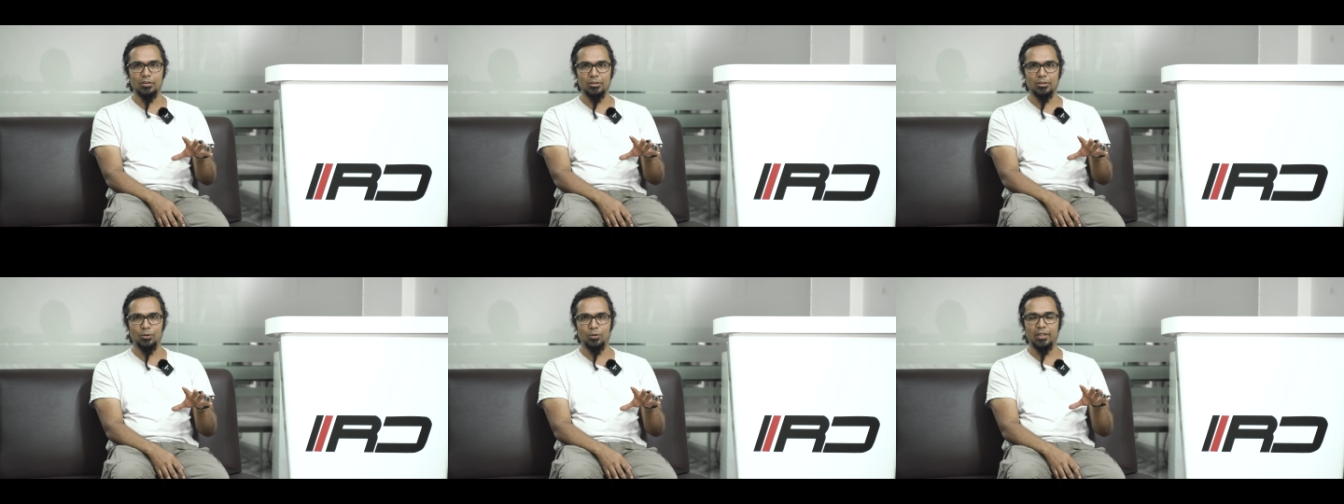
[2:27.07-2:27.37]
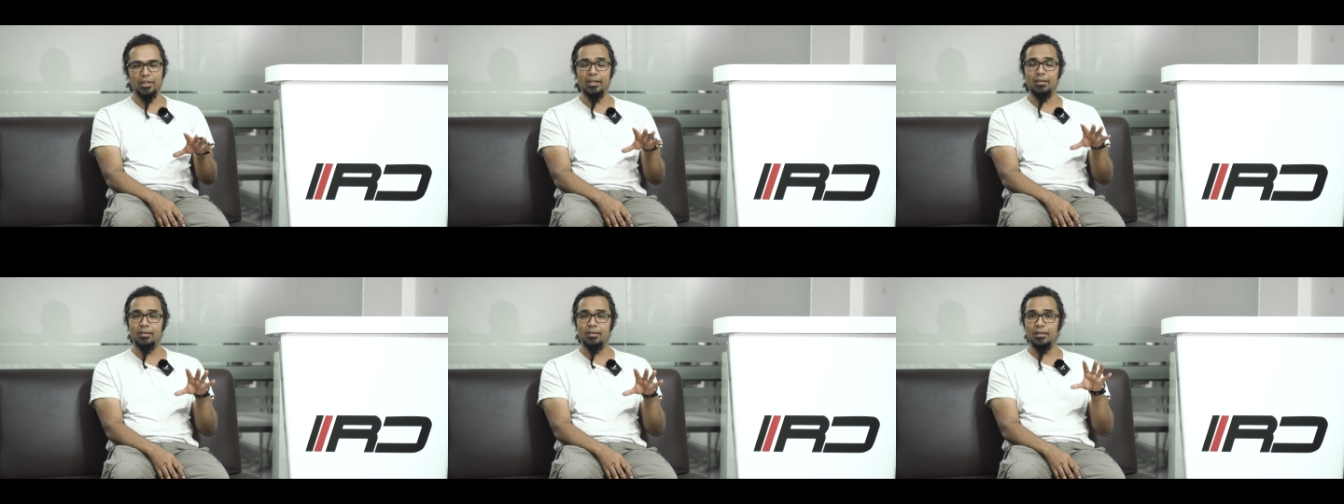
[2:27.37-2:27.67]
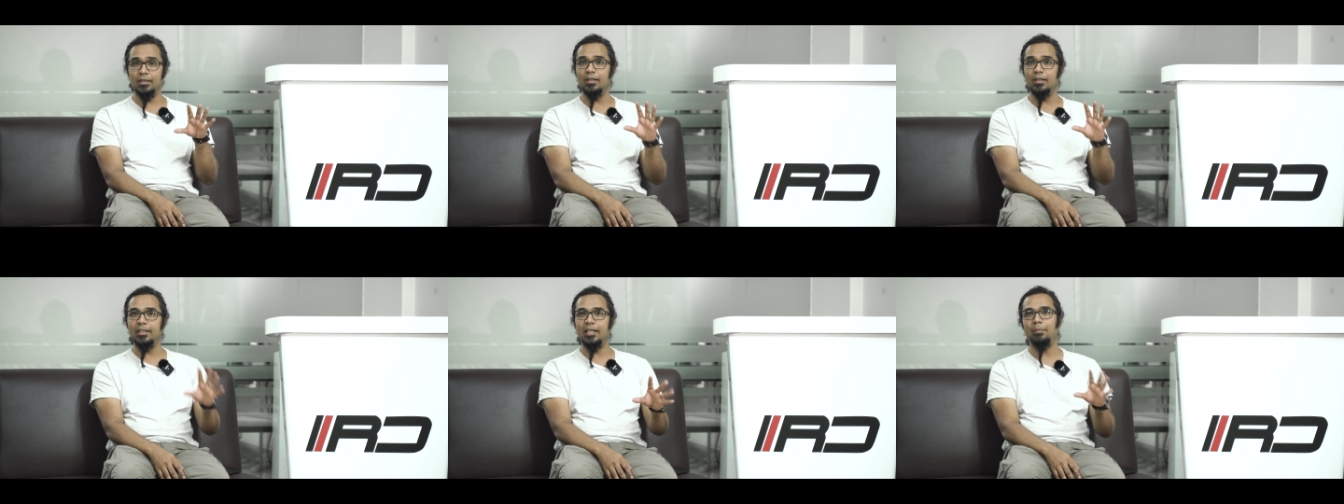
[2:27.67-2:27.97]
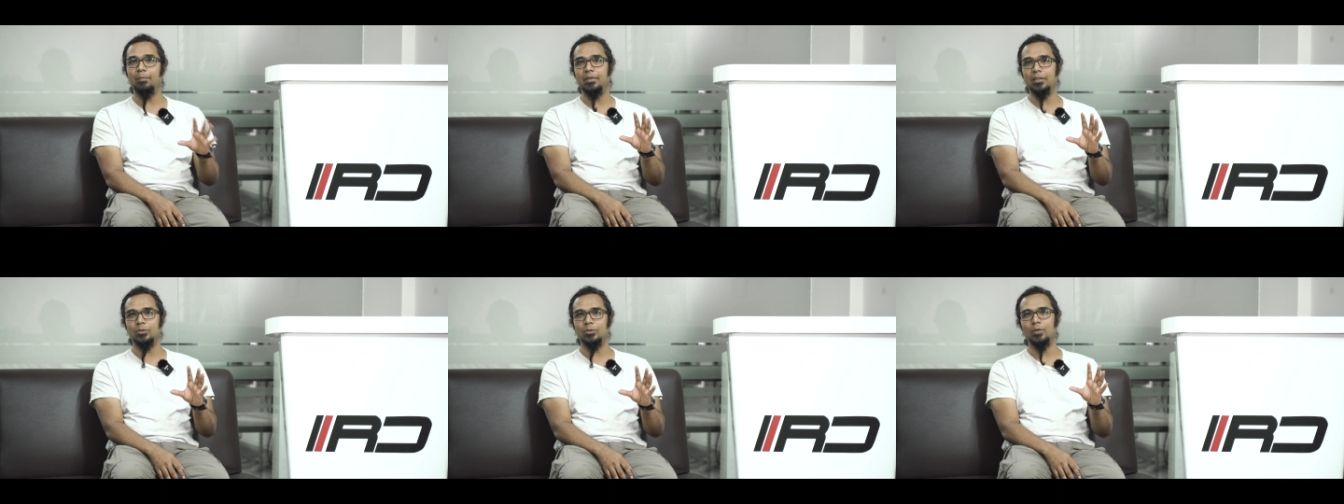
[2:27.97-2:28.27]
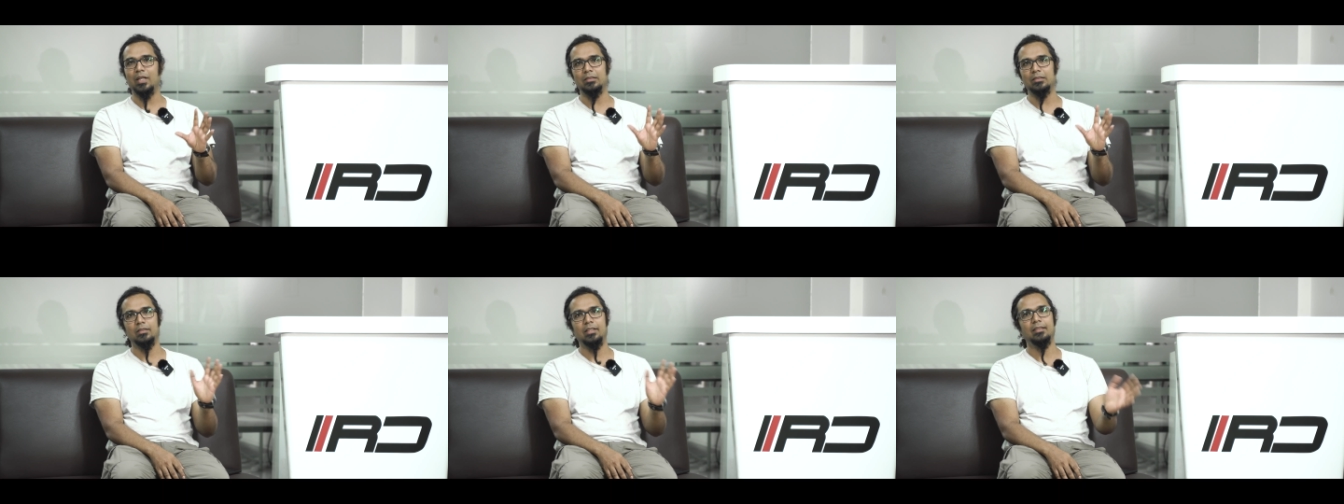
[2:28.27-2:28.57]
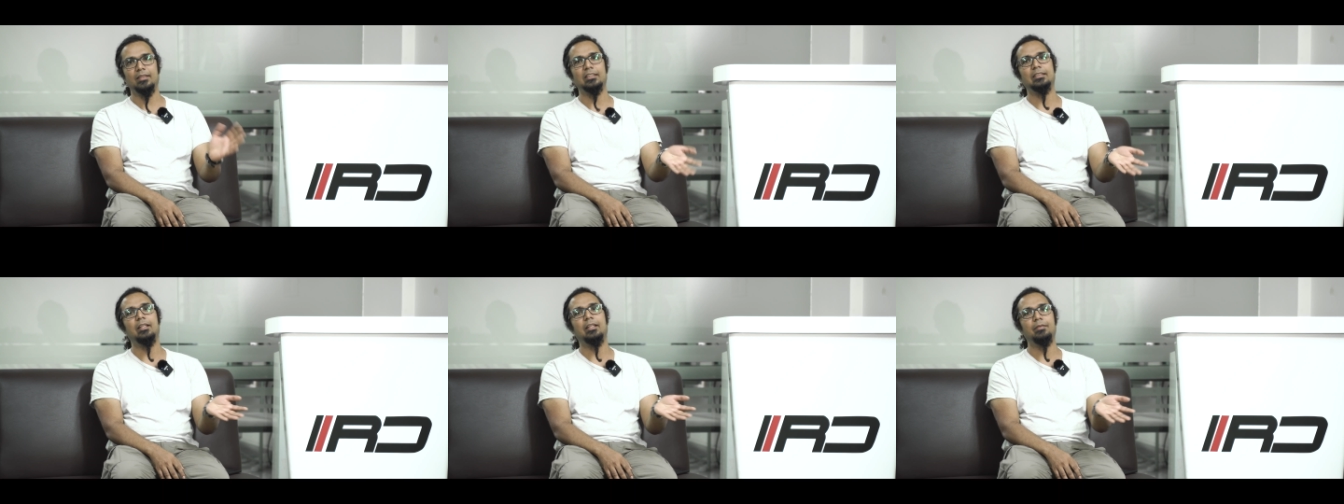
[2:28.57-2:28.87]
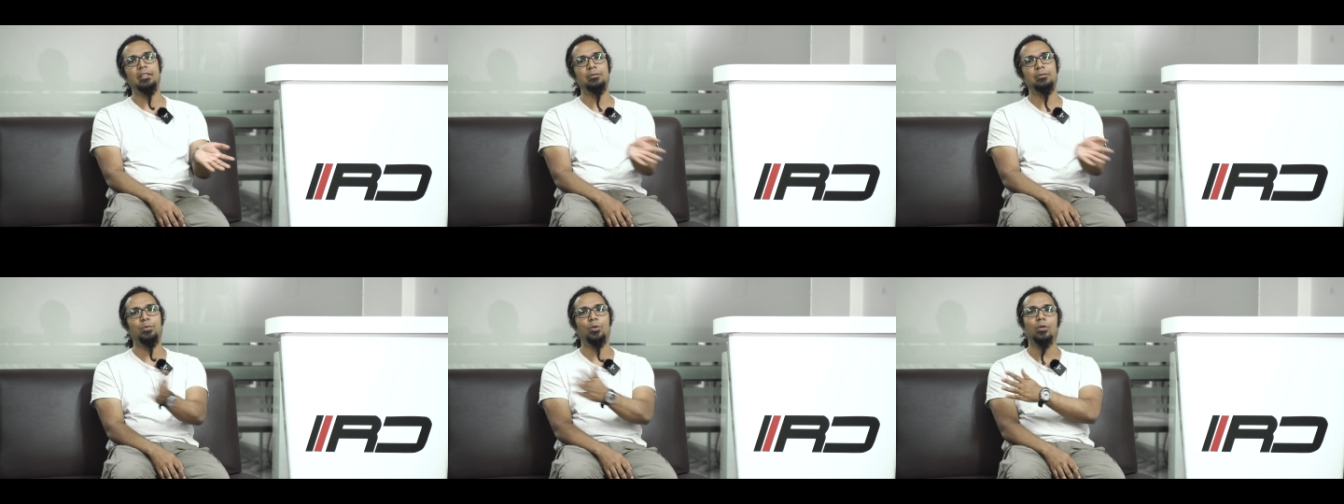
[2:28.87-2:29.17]
so that really helped us to accelerate
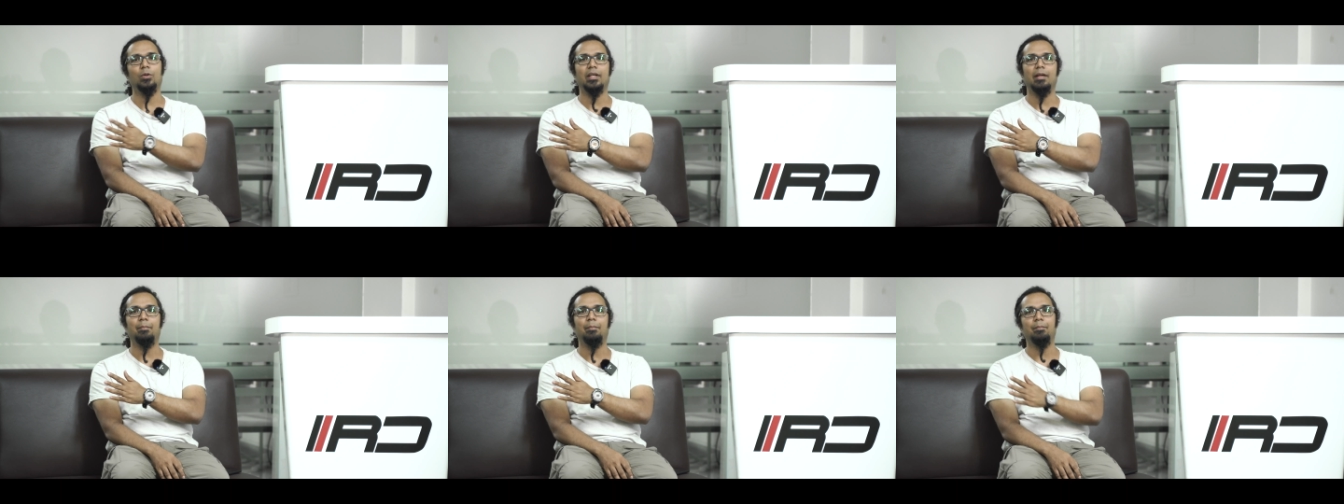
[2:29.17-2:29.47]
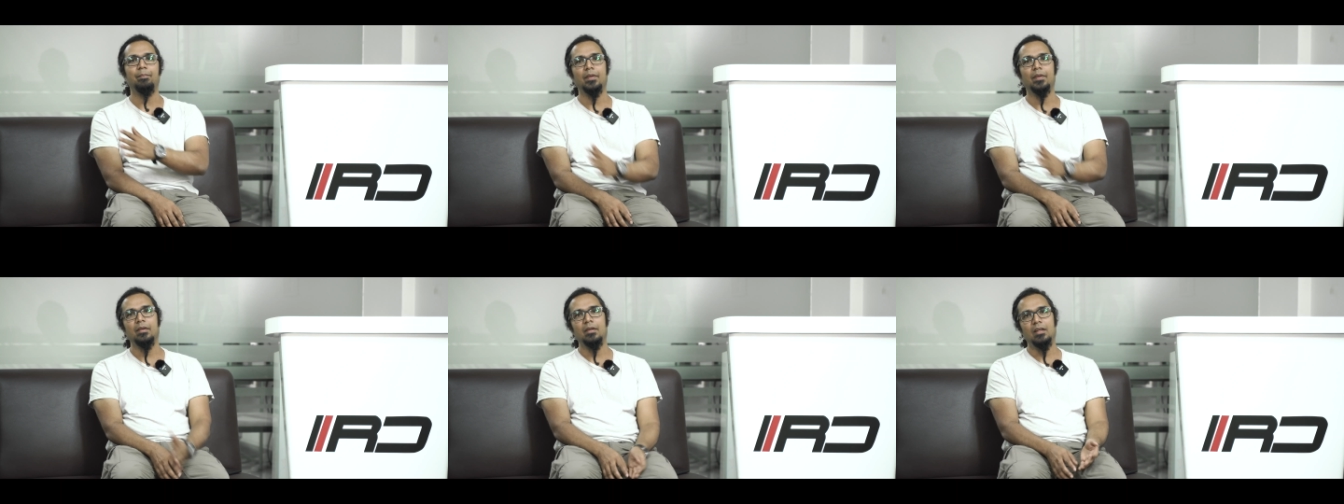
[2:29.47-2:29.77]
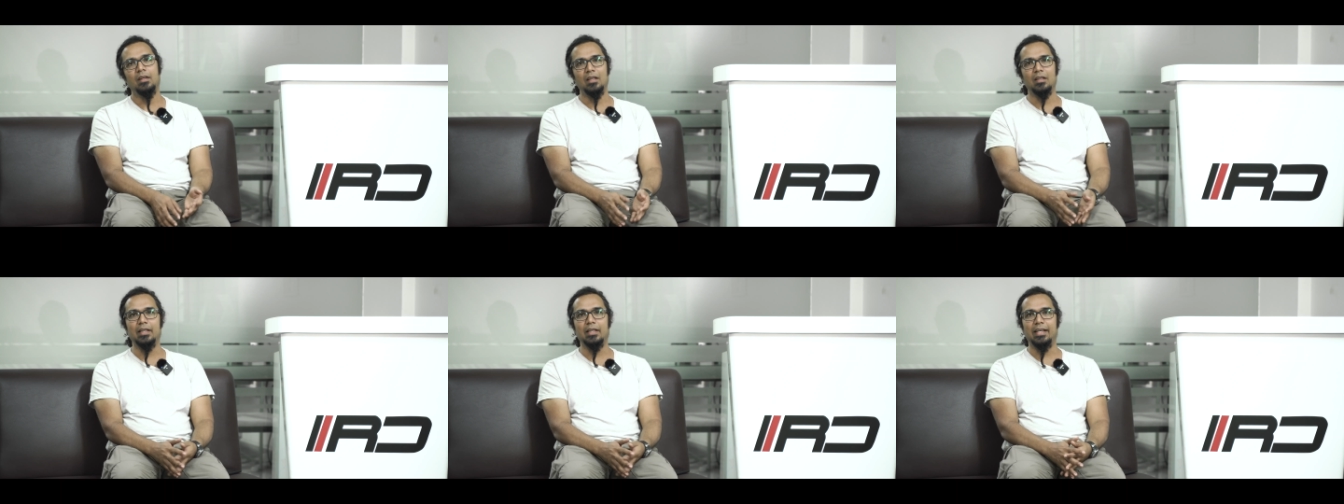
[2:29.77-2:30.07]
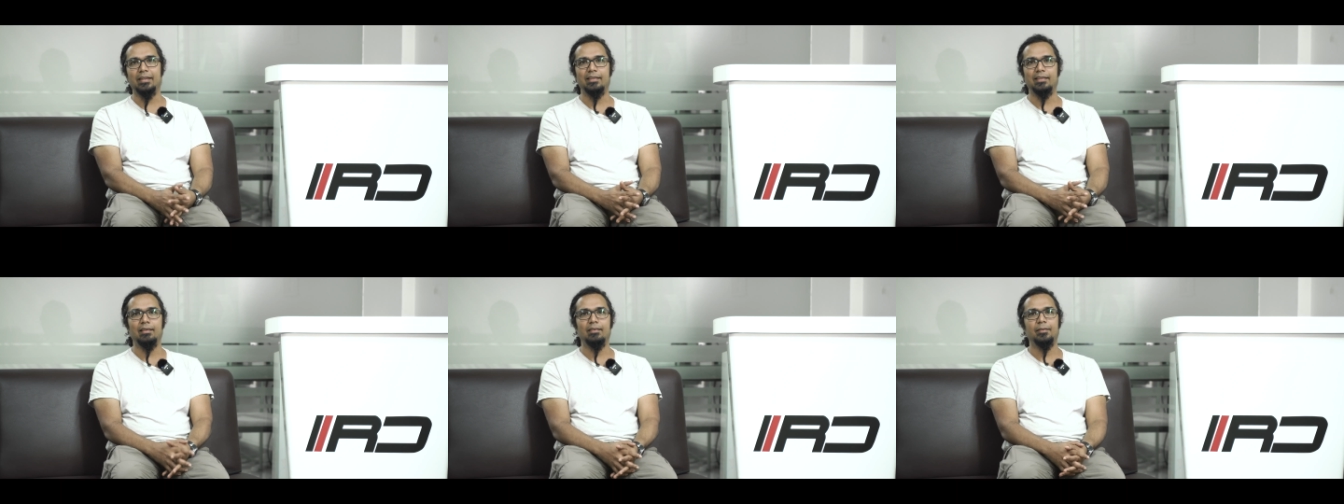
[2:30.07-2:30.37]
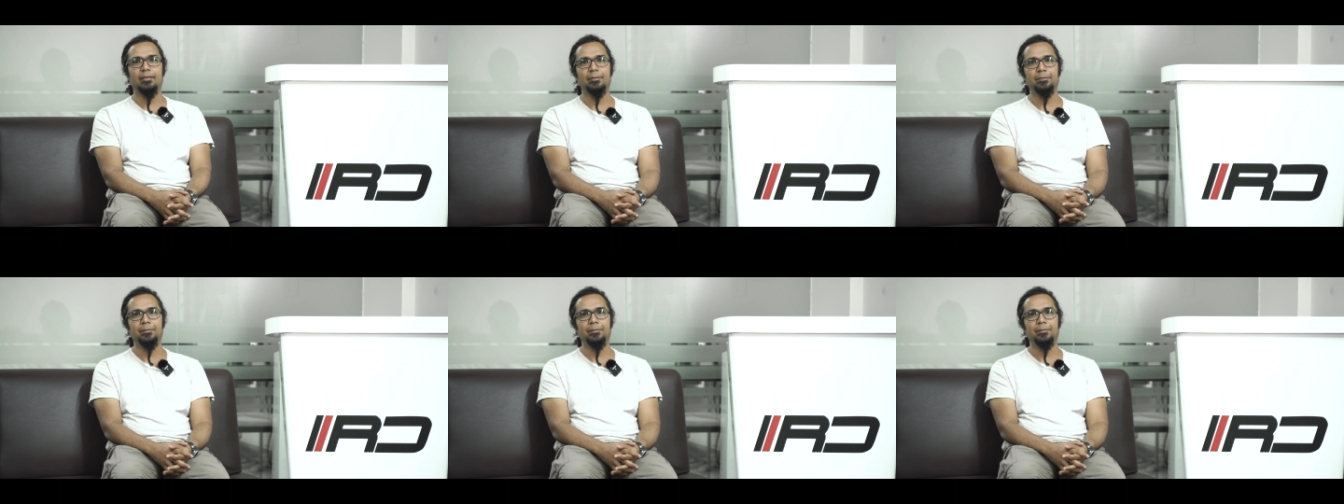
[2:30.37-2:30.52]
this program a great deal.